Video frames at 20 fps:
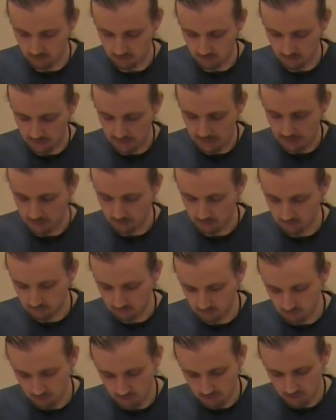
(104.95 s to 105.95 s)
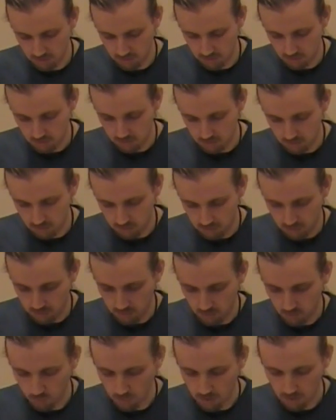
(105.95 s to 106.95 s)
Again,
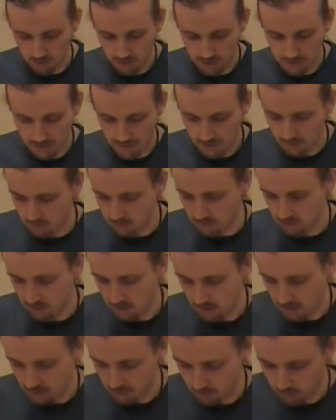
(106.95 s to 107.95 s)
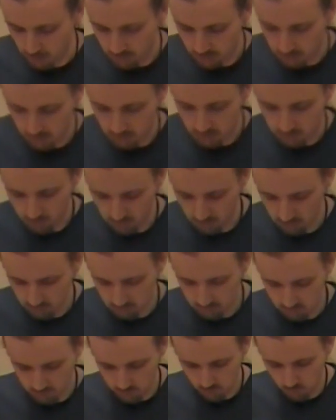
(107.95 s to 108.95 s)
well laid out as per usual.
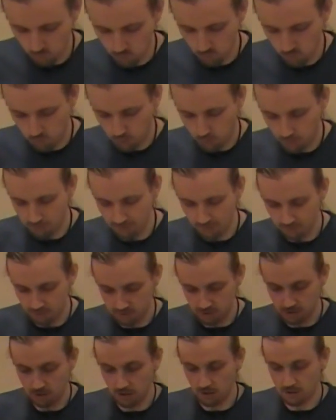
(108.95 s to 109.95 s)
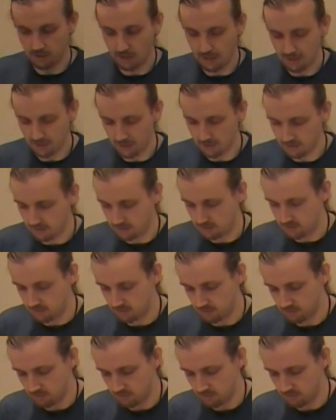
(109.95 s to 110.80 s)
Ooh, a quick reference card. I like these.